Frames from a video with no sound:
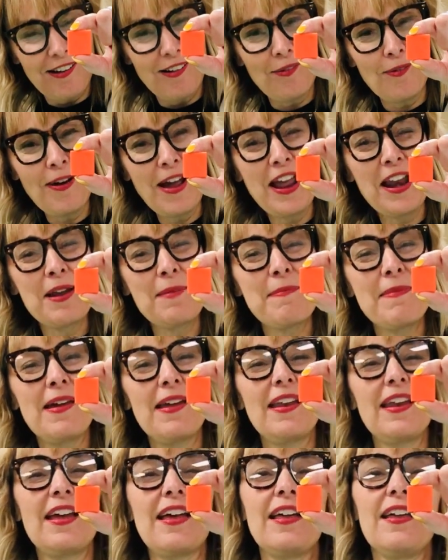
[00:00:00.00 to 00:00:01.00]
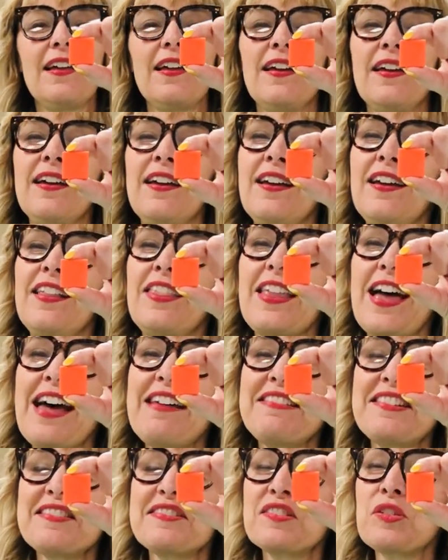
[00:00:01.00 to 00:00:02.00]
Wait a minute.
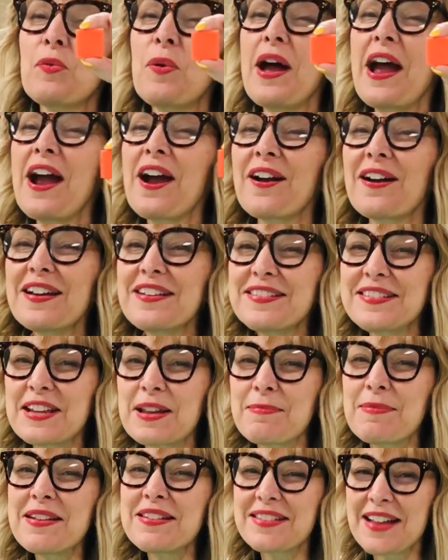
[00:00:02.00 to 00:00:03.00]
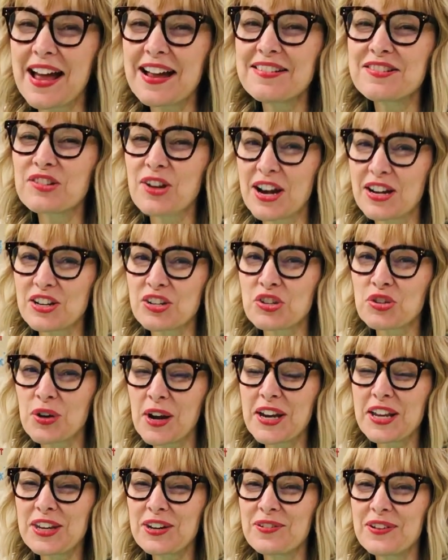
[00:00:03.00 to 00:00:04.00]
That's a square, isn't it? Miss Hines tried to
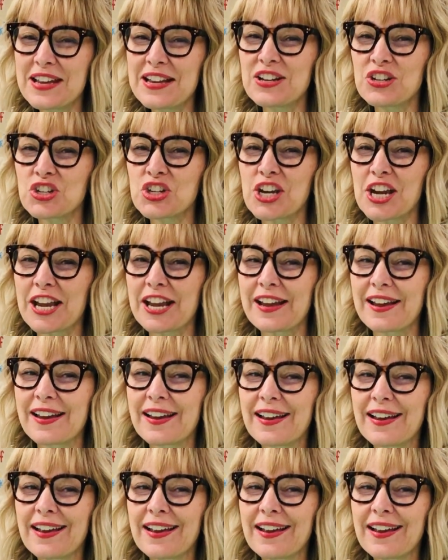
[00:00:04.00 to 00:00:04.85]
trick you, didn't she?